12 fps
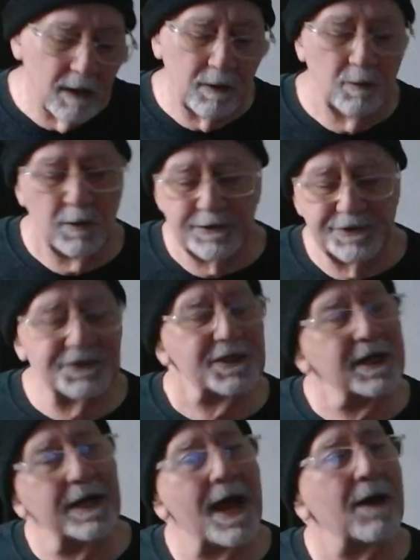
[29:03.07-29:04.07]
well, you
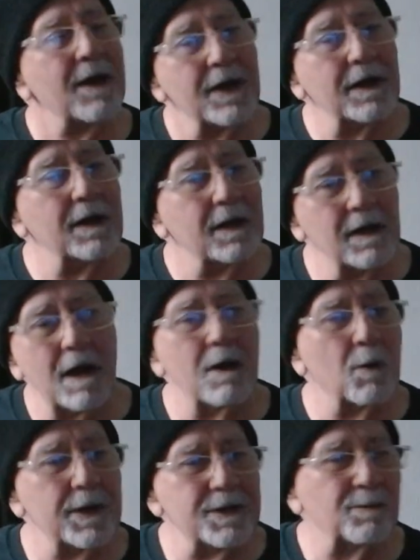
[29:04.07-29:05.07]
see now that, oh,
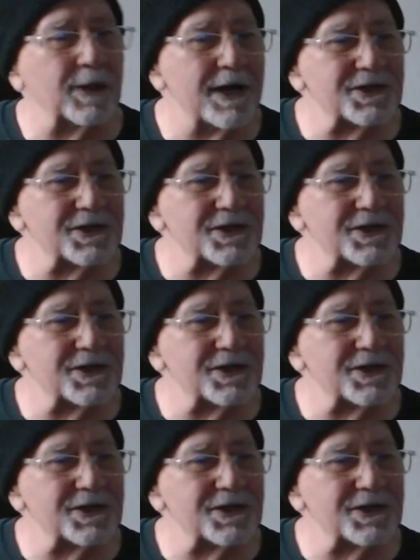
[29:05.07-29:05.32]
when you play